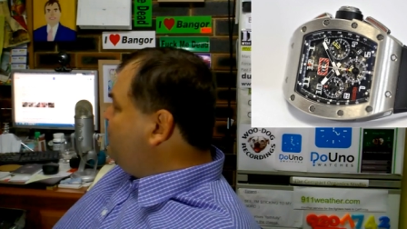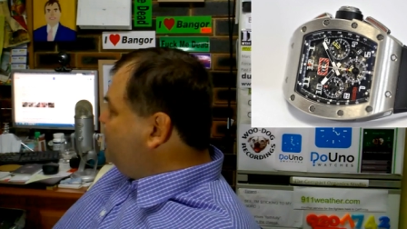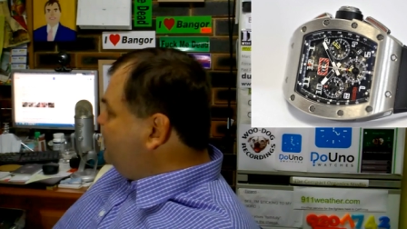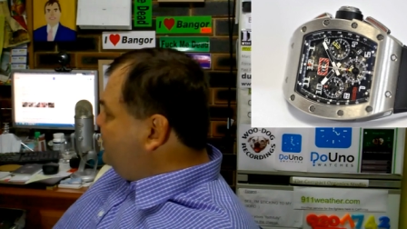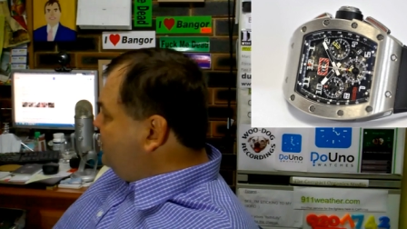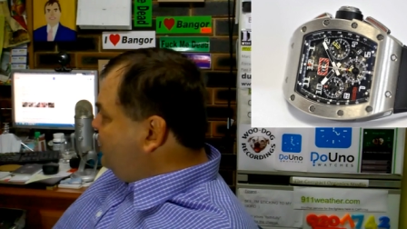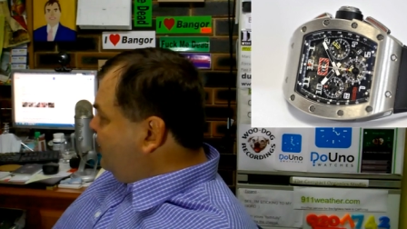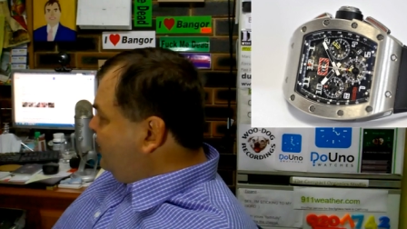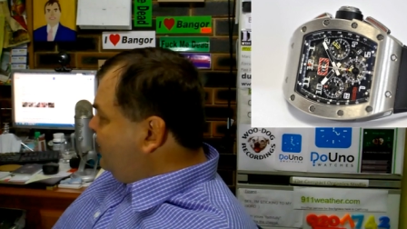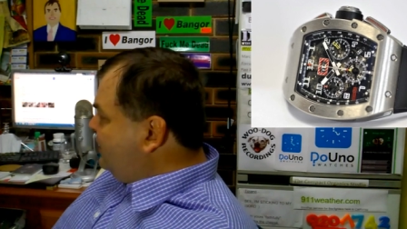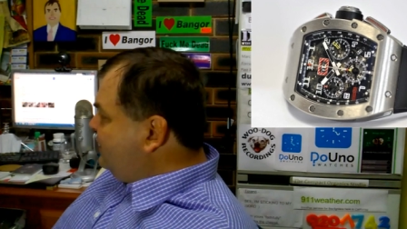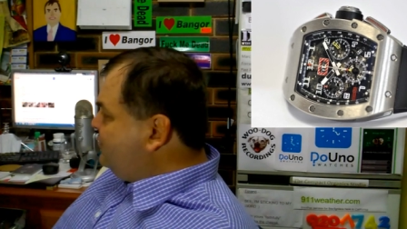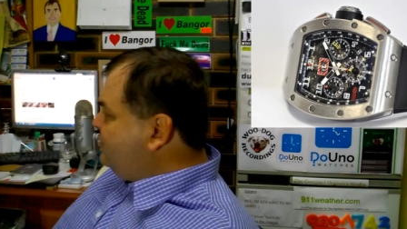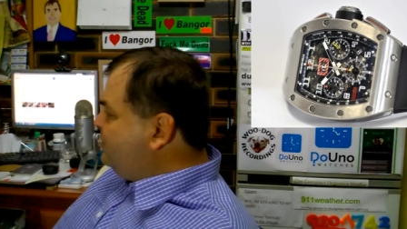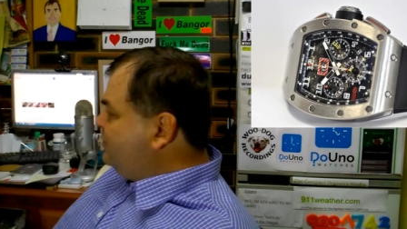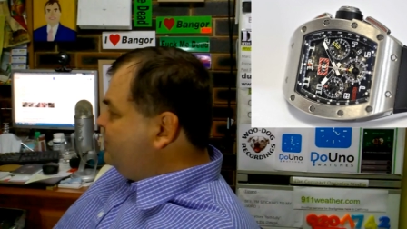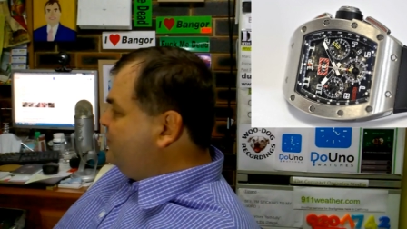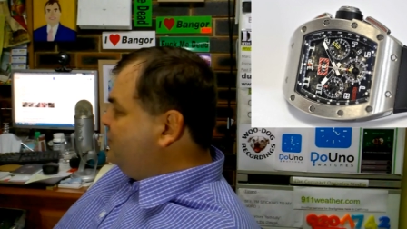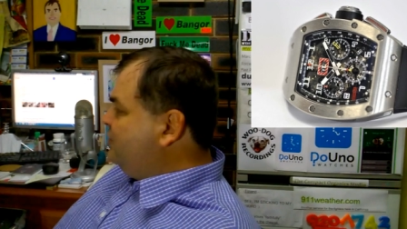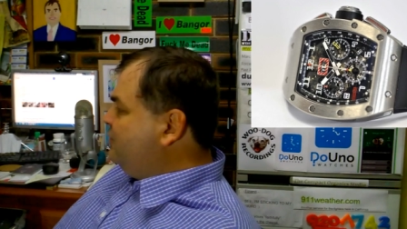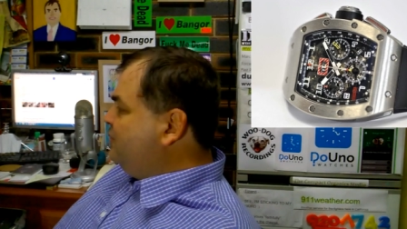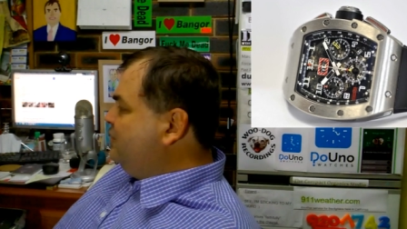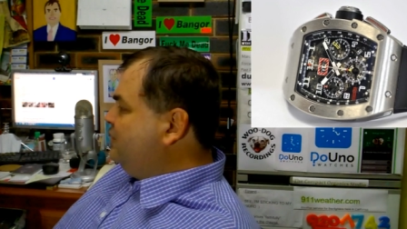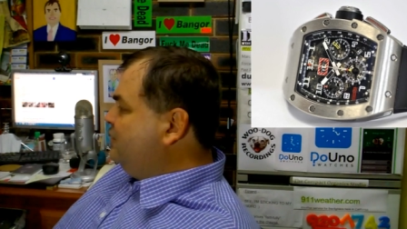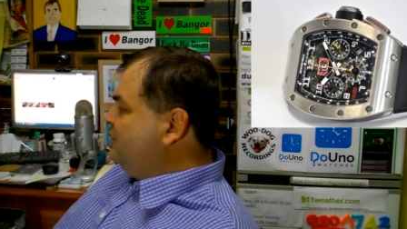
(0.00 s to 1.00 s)
would I
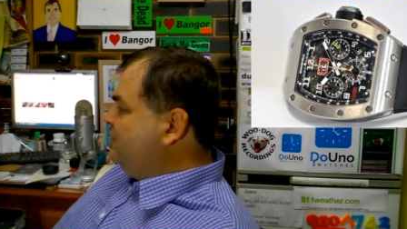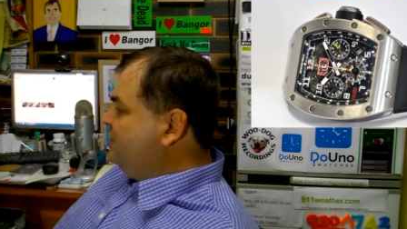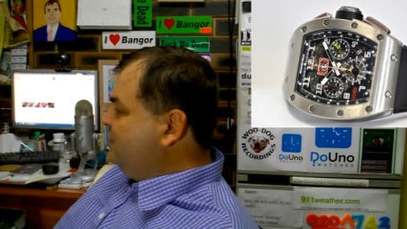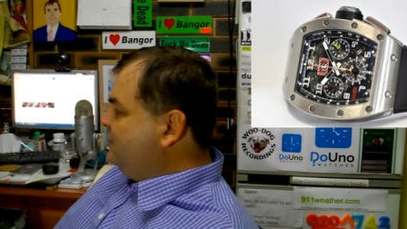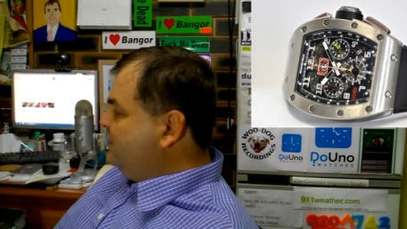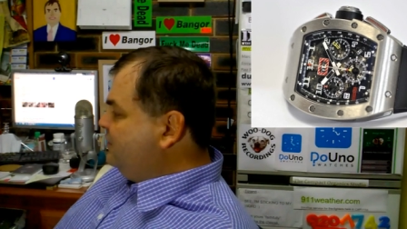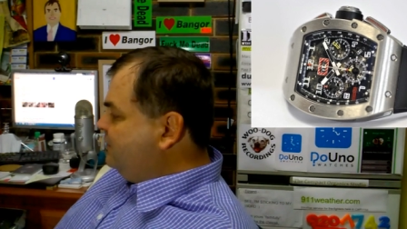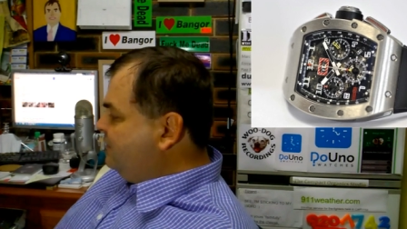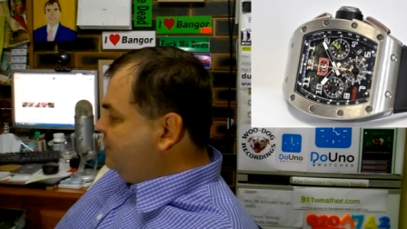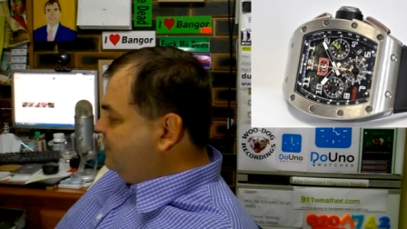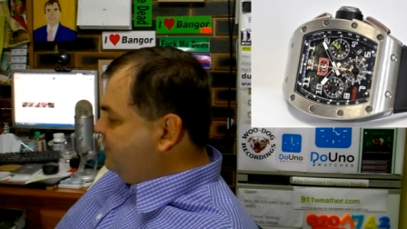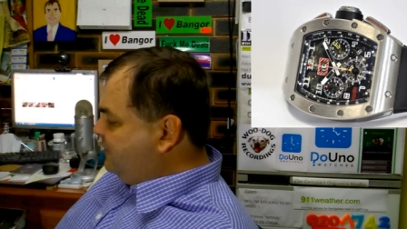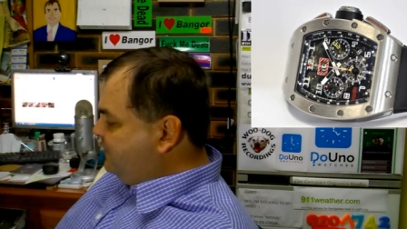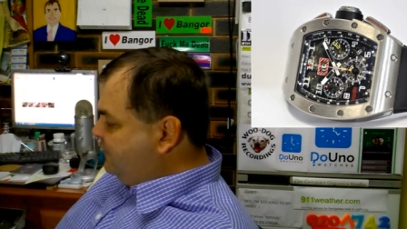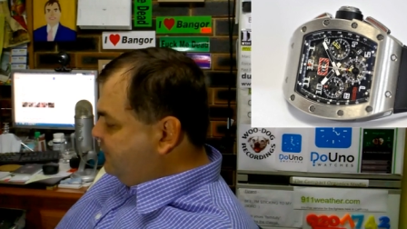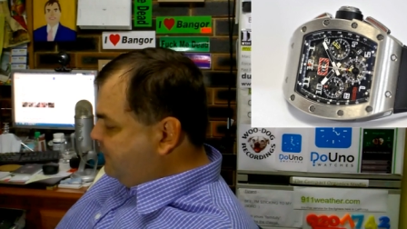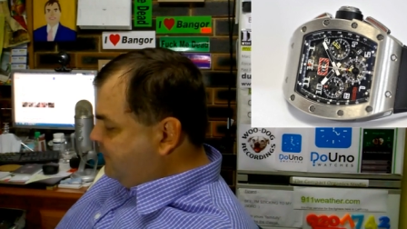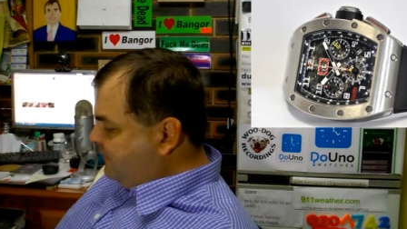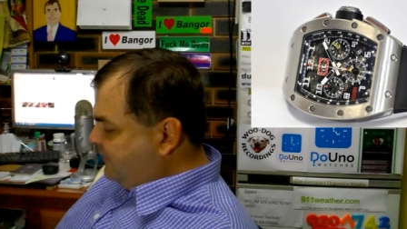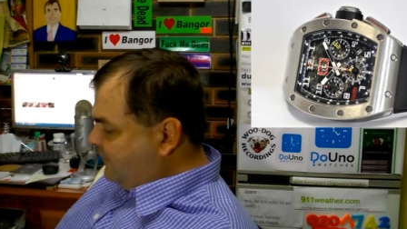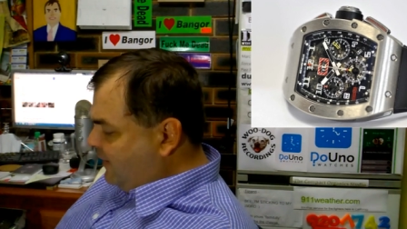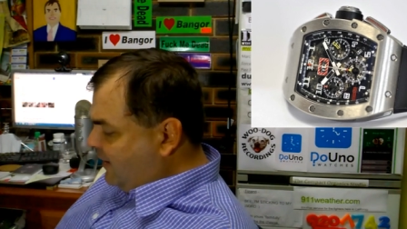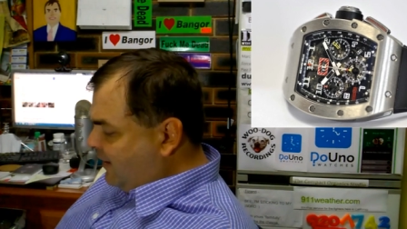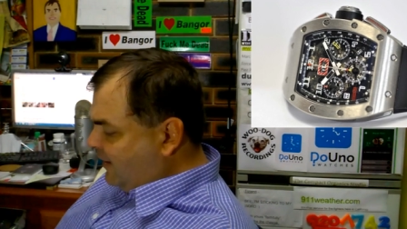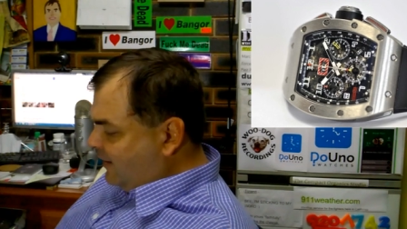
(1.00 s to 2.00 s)
do?
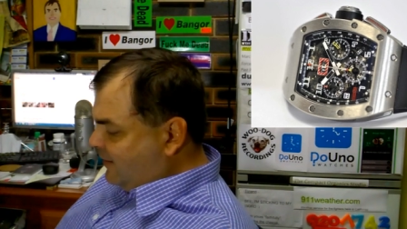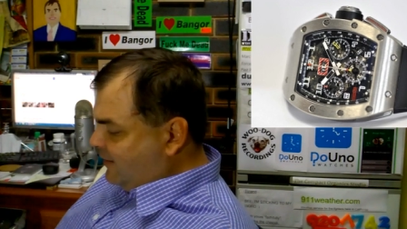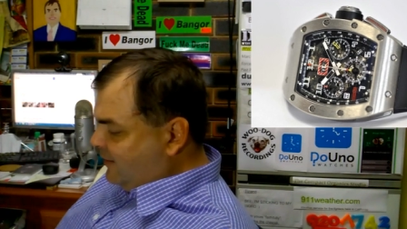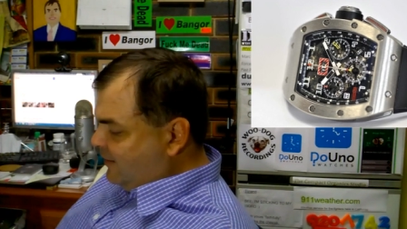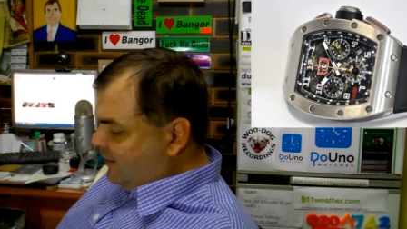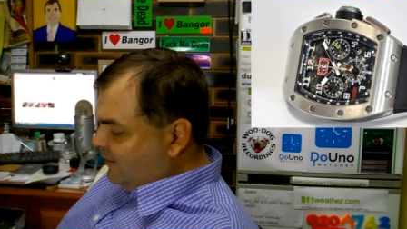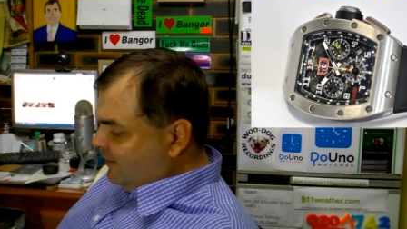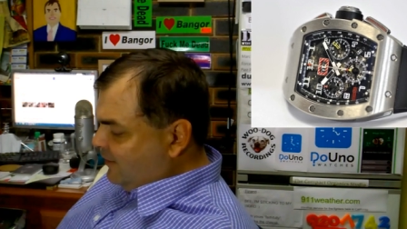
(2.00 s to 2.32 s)
Fuck.